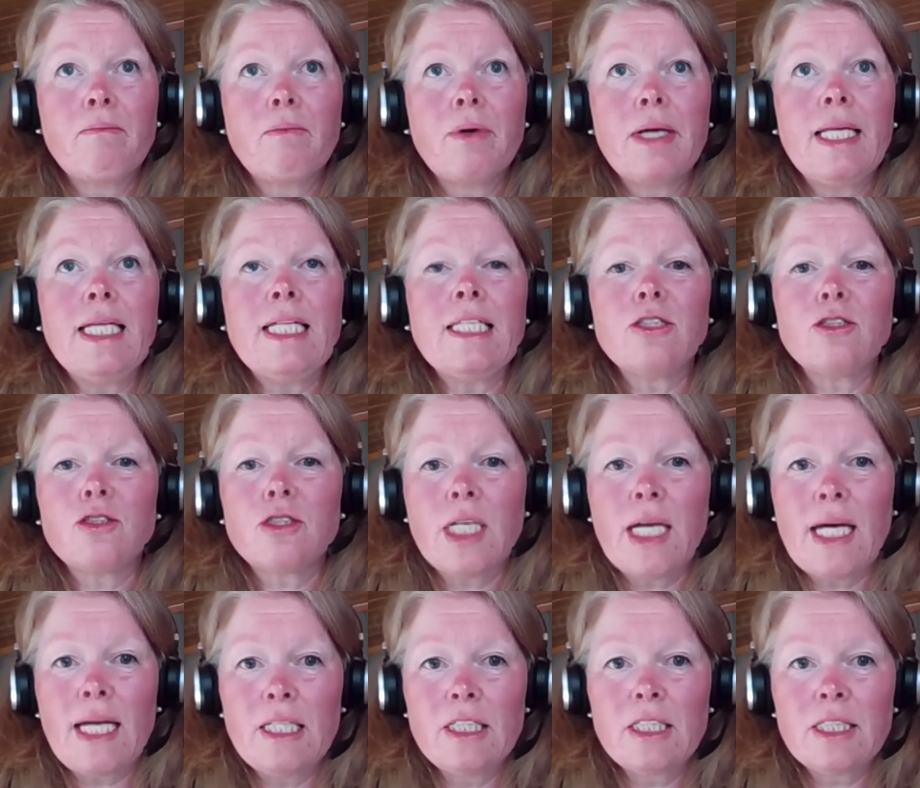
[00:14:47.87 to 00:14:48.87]
need to
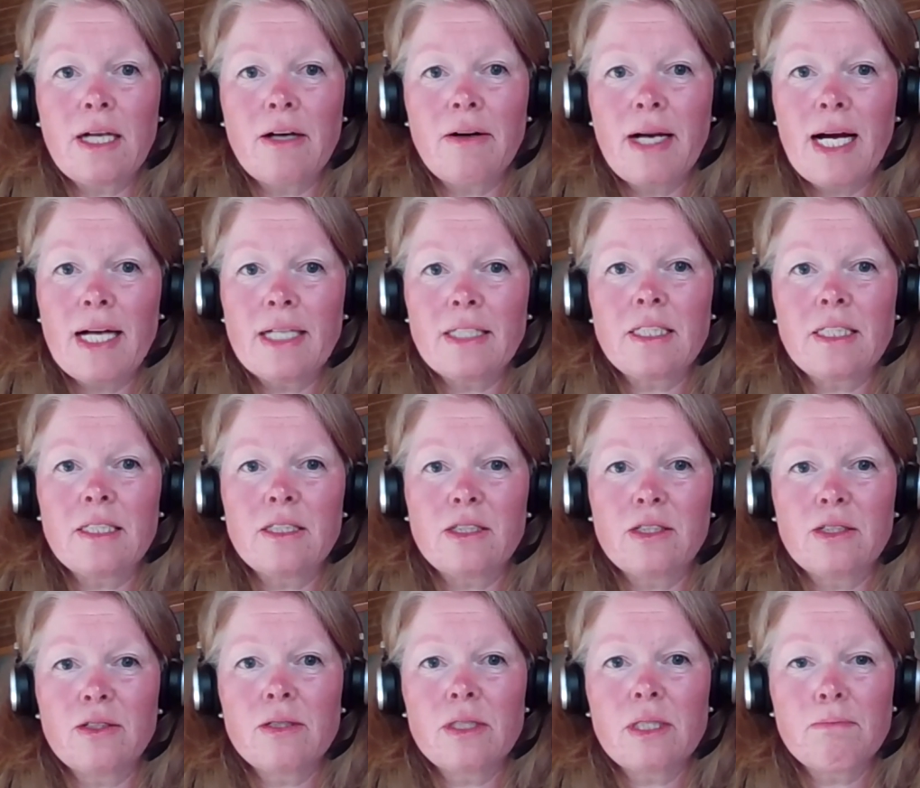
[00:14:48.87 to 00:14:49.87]
change our
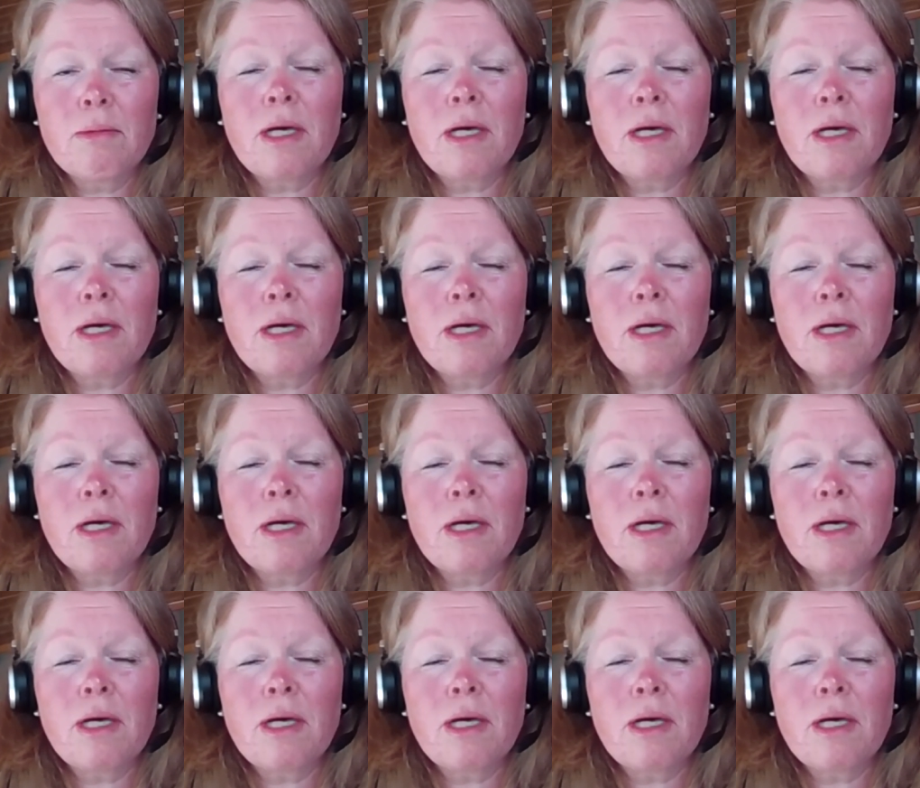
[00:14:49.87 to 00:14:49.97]
attitudes.